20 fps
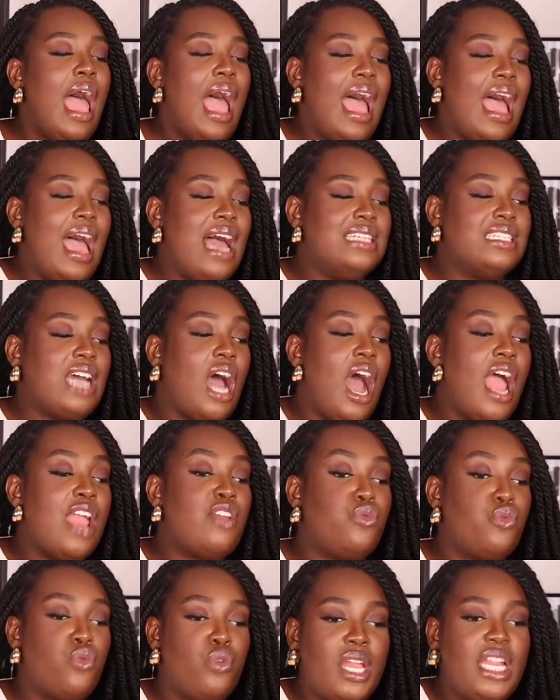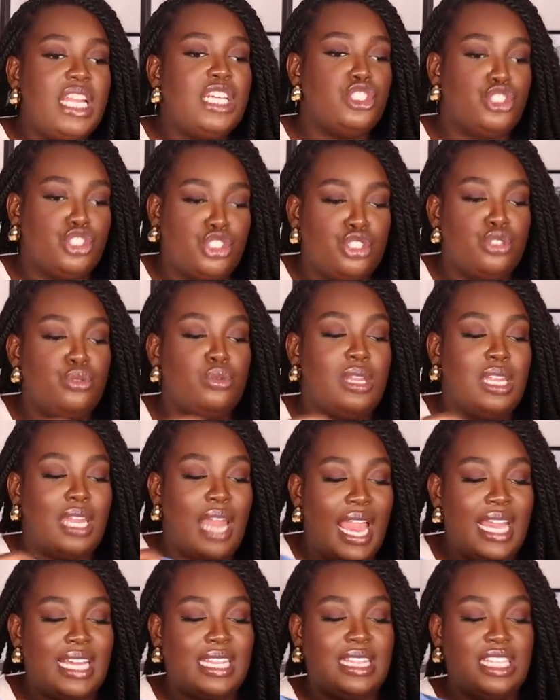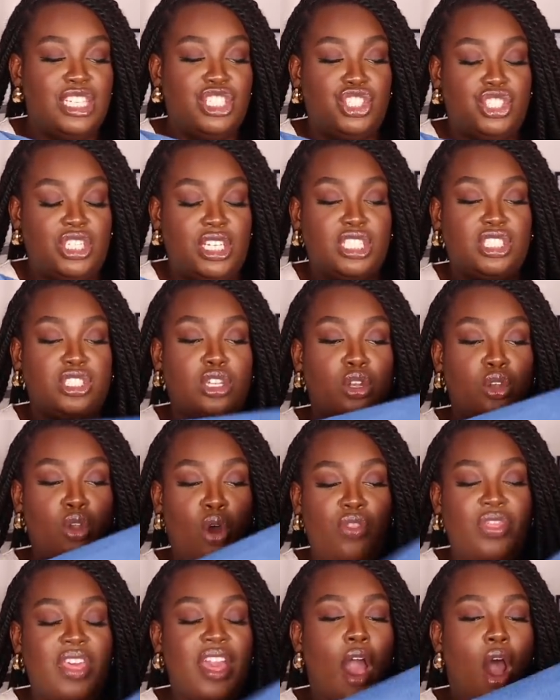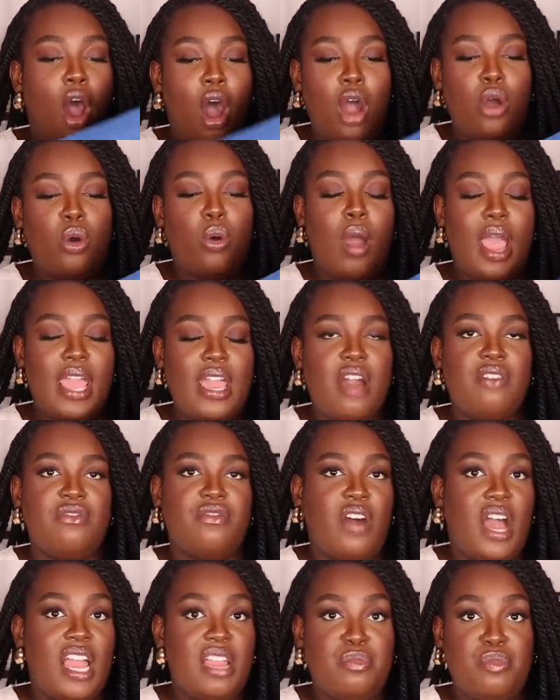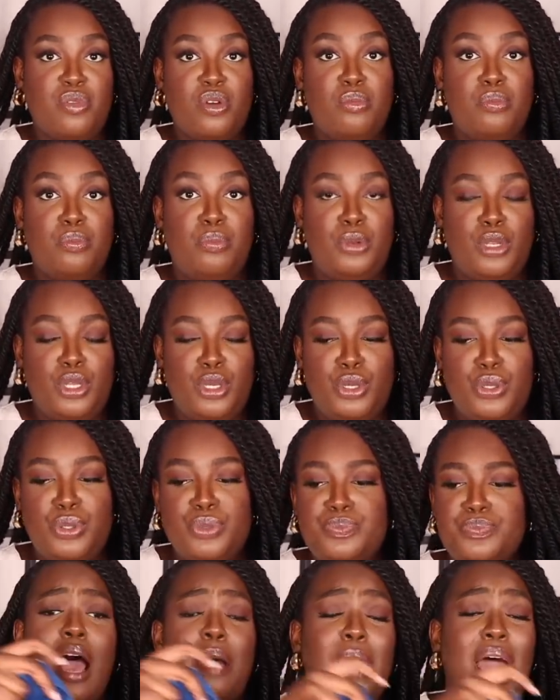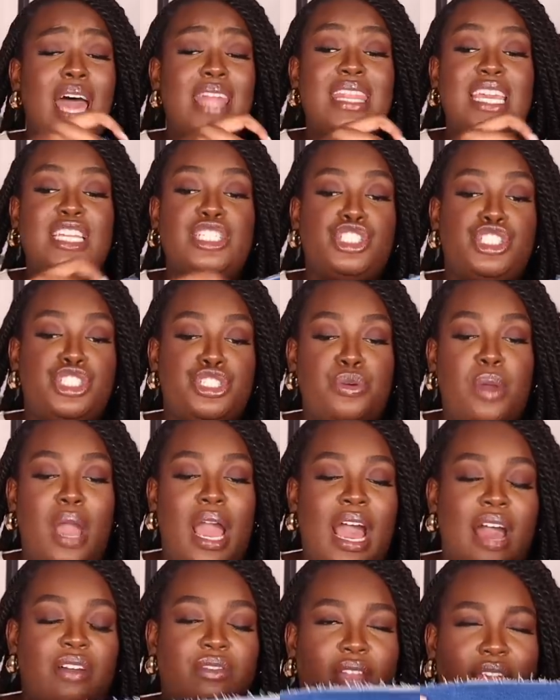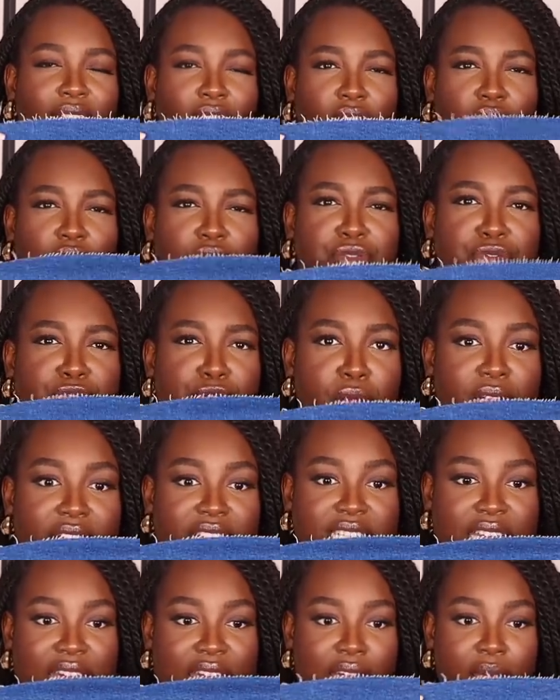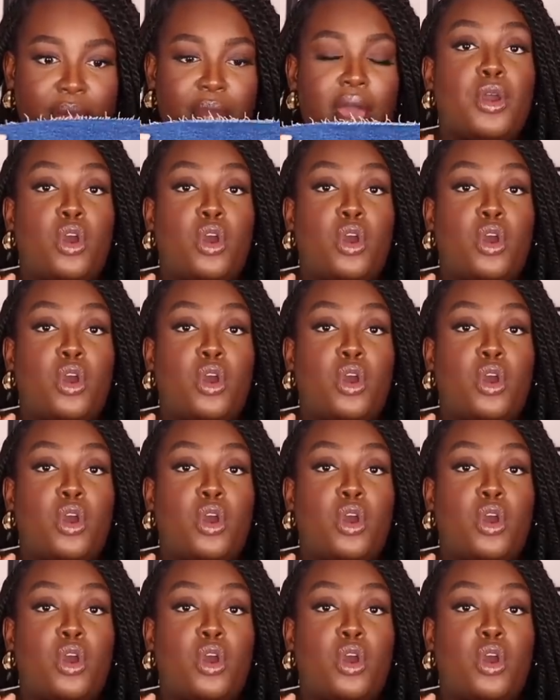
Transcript: And I really do like these jeans a lot. They are quite a vibrant blue um, and they do have like a frayed hem.